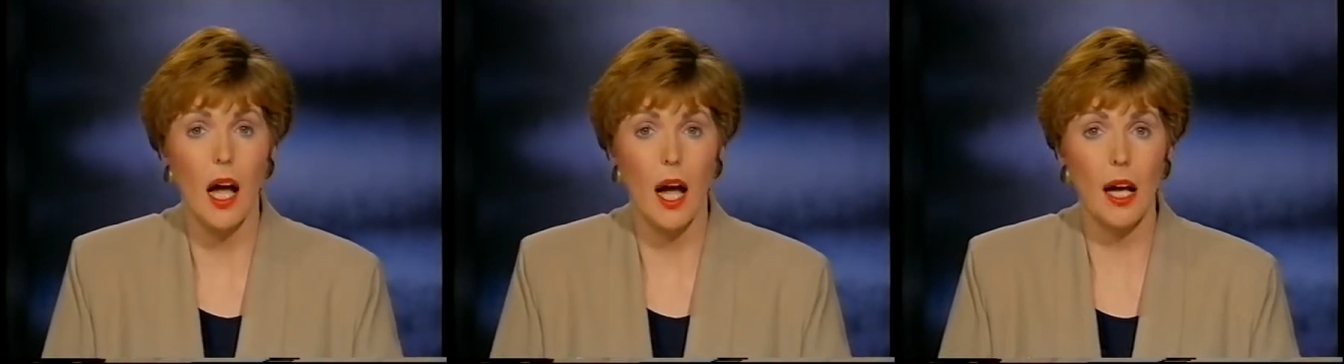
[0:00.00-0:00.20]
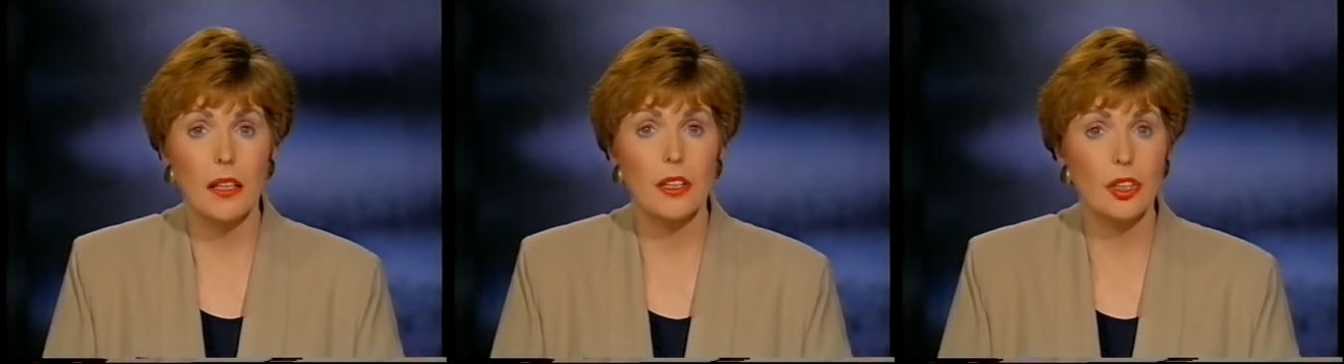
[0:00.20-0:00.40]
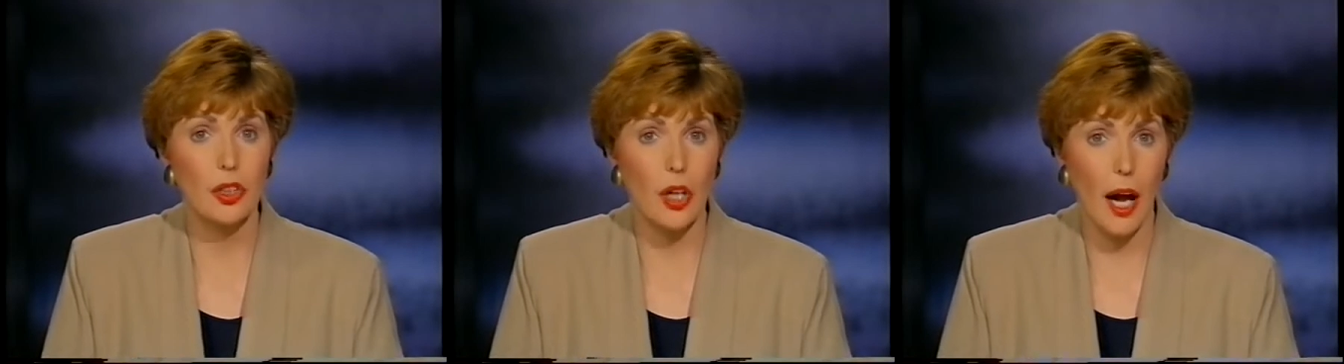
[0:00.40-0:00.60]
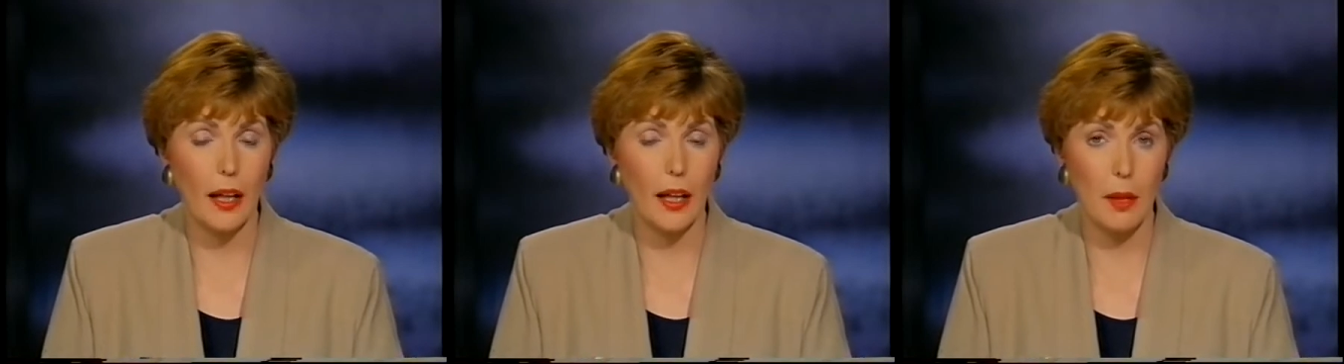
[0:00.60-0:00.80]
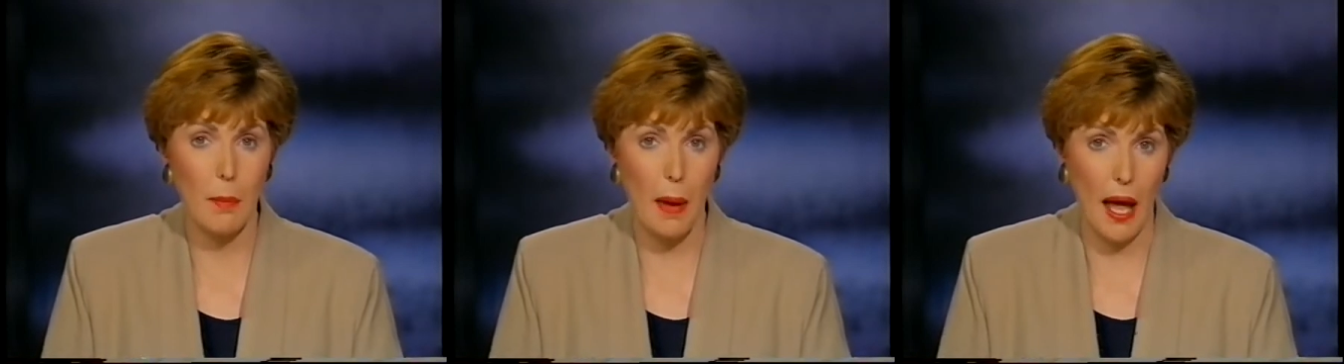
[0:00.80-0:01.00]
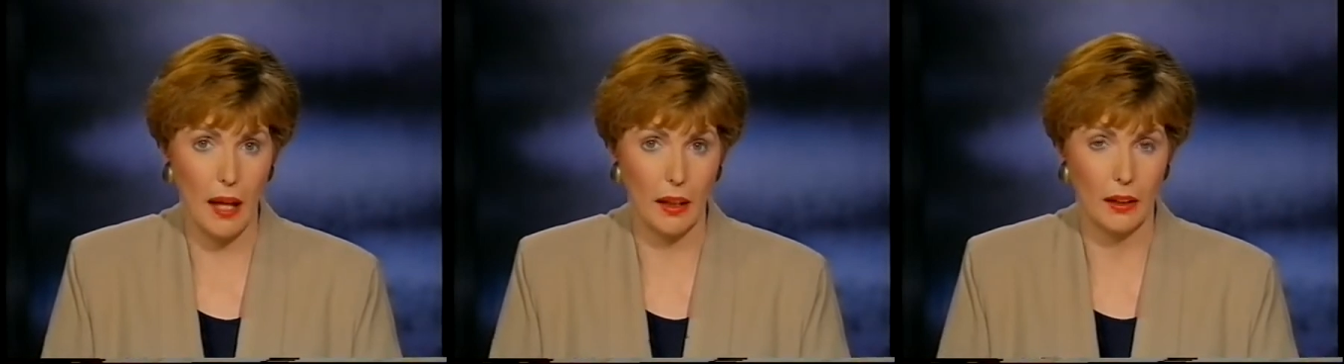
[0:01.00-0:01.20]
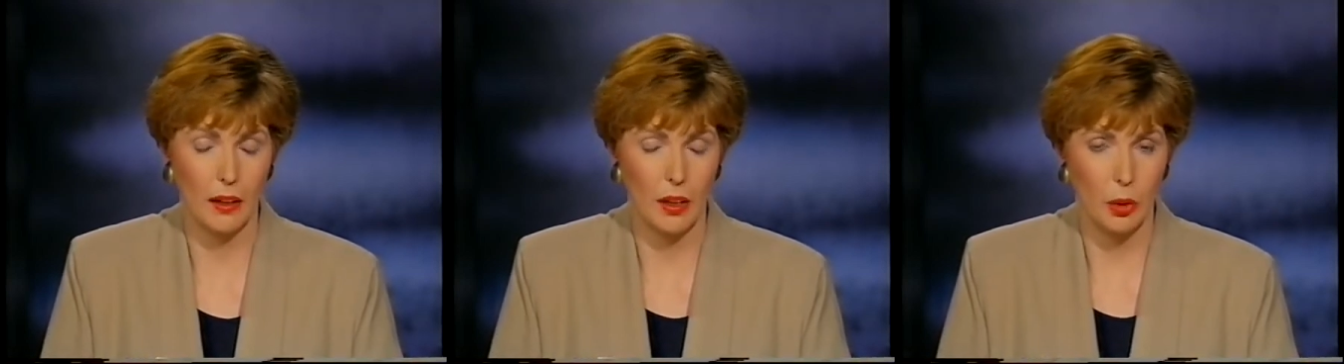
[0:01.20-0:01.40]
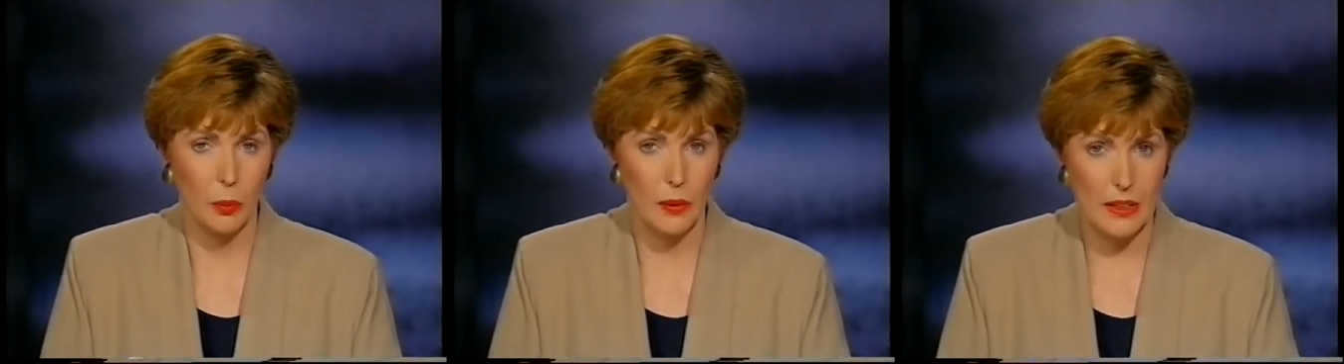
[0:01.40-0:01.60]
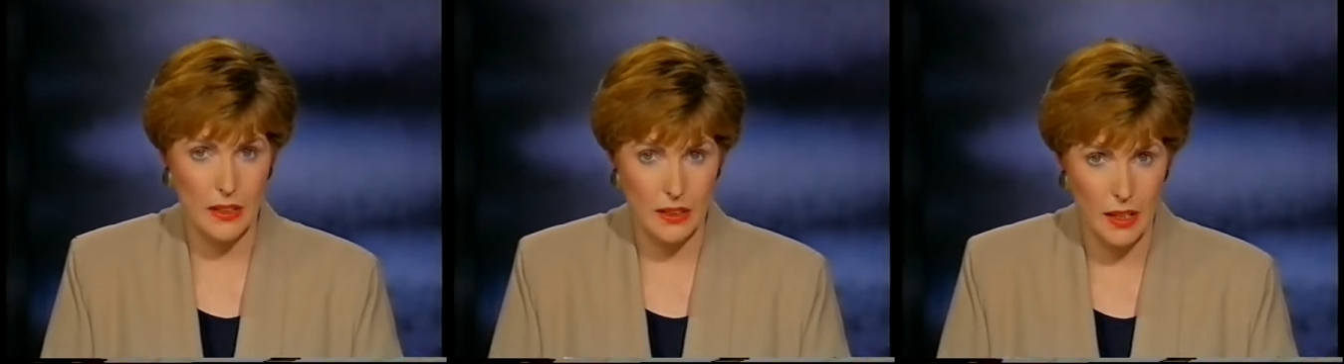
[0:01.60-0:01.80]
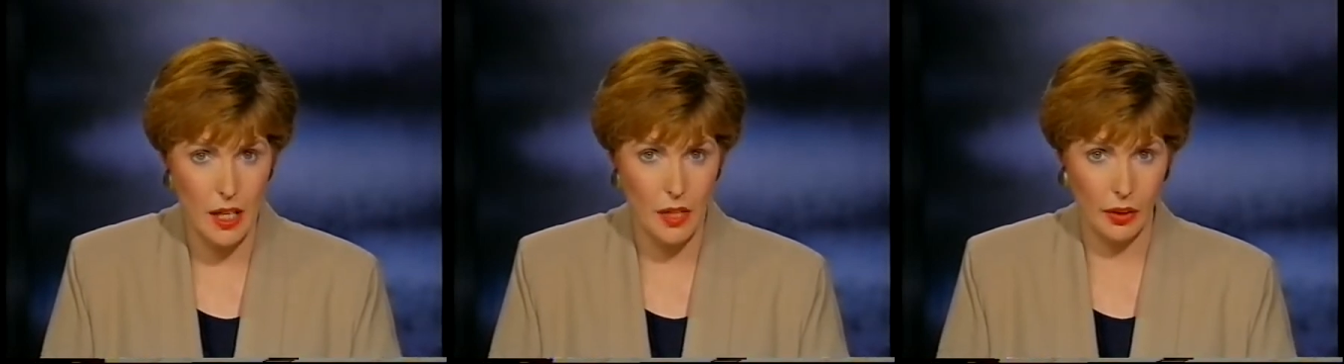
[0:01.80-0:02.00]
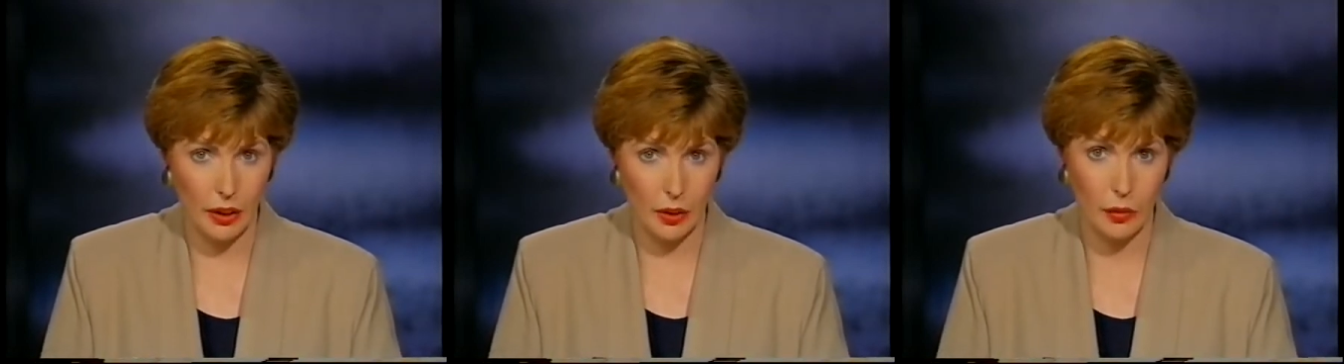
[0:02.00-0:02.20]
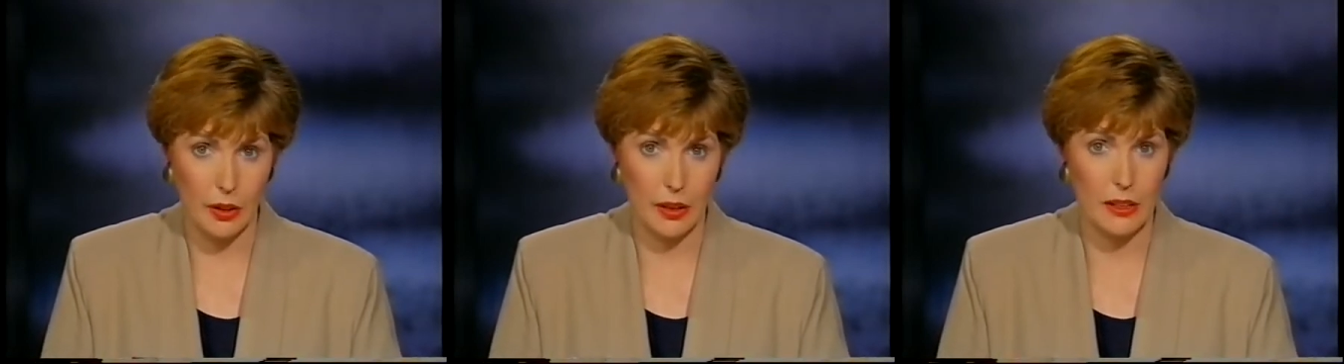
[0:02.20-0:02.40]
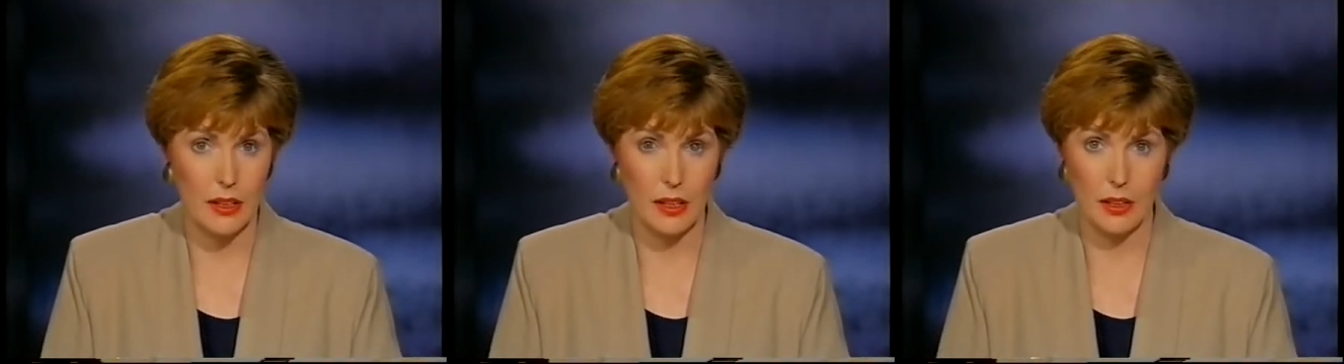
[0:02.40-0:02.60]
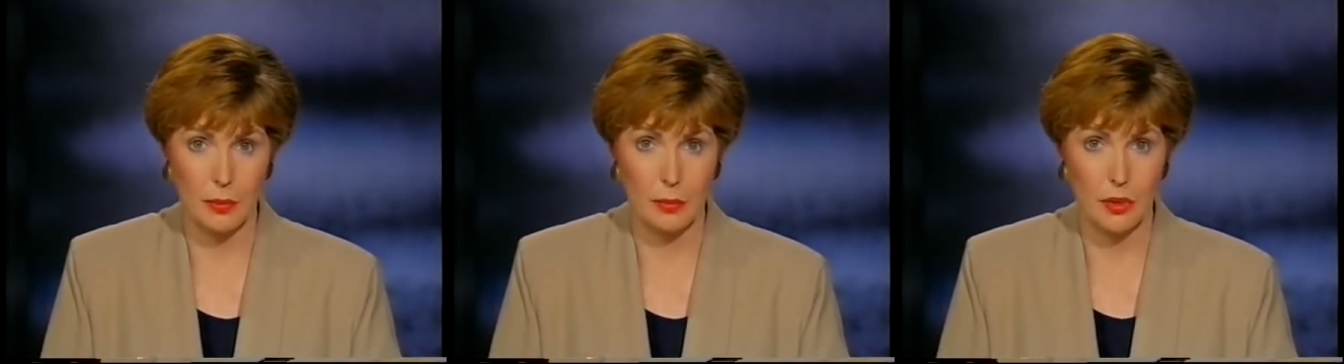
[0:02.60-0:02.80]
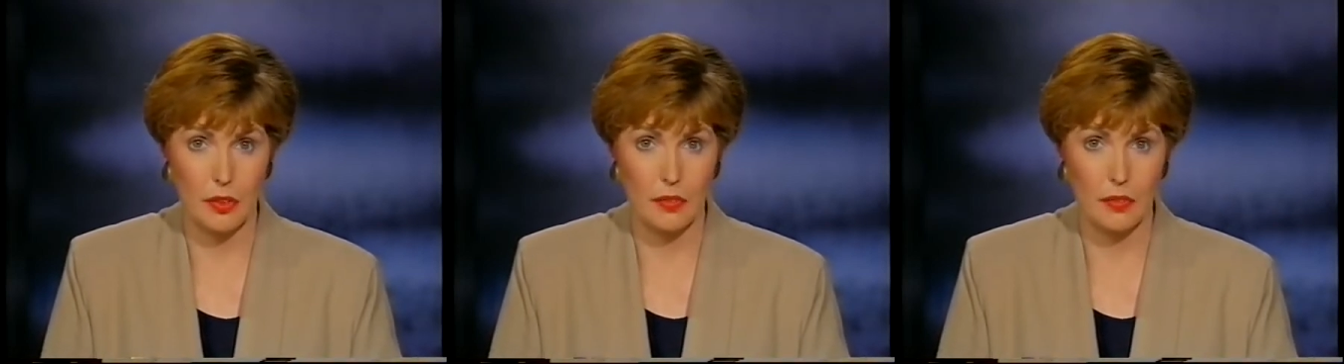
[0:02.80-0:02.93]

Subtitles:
are striking back with searing criticisms